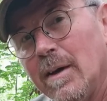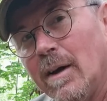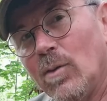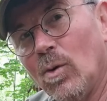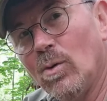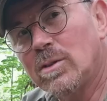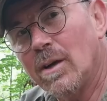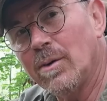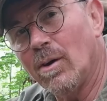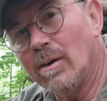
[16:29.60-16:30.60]
I've
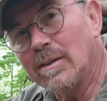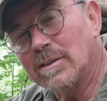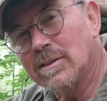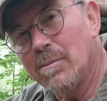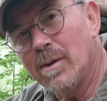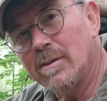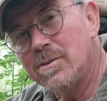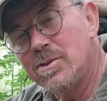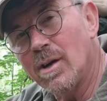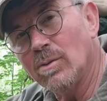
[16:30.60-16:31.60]
also got some
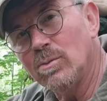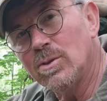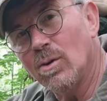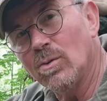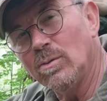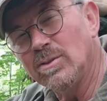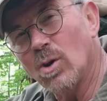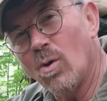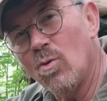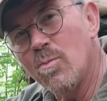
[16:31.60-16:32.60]
jungle toggles
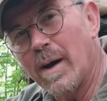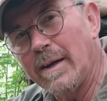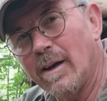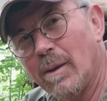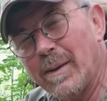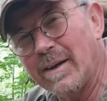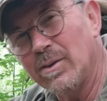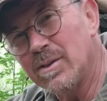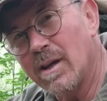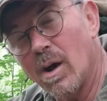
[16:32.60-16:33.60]
all made up and
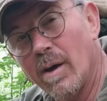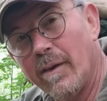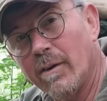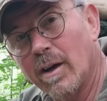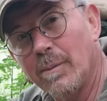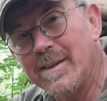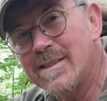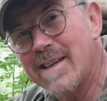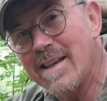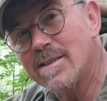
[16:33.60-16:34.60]
good to go, and there are going to be
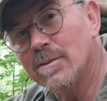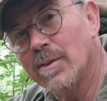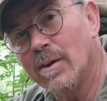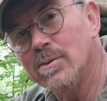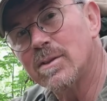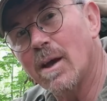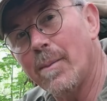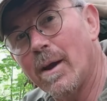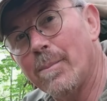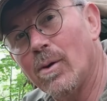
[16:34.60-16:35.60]
sets of those
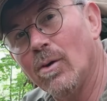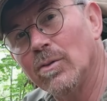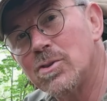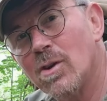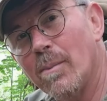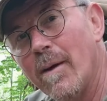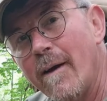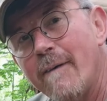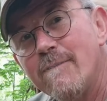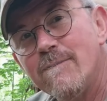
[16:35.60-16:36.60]
coming up on the shop
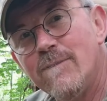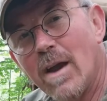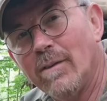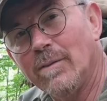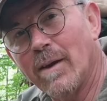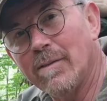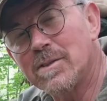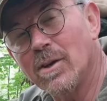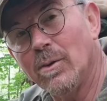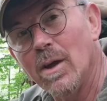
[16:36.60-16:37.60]
very, very
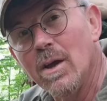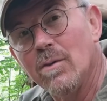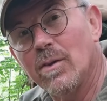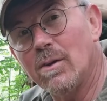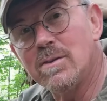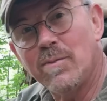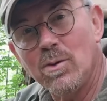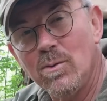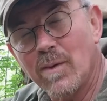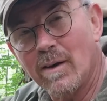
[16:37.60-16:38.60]
soon. For those of
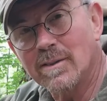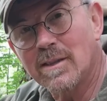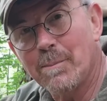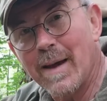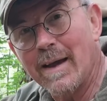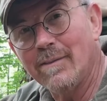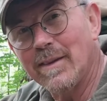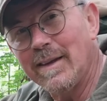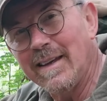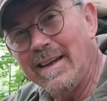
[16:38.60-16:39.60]
you who've asked about
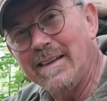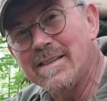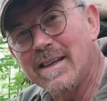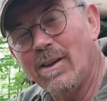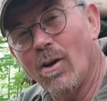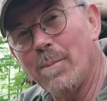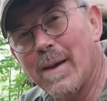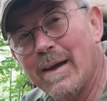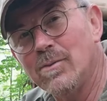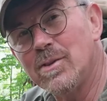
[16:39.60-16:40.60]
the EDC light
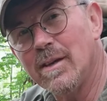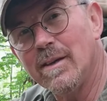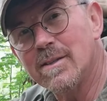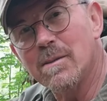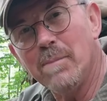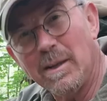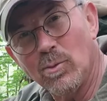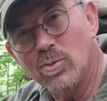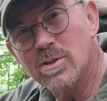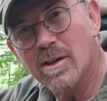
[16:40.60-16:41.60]
pouches, the
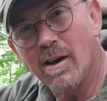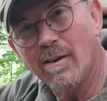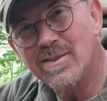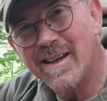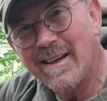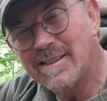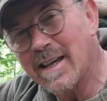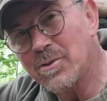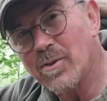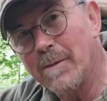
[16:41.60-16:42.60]
minimal scarves,
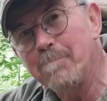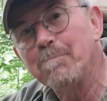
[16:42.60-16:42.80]
etc.,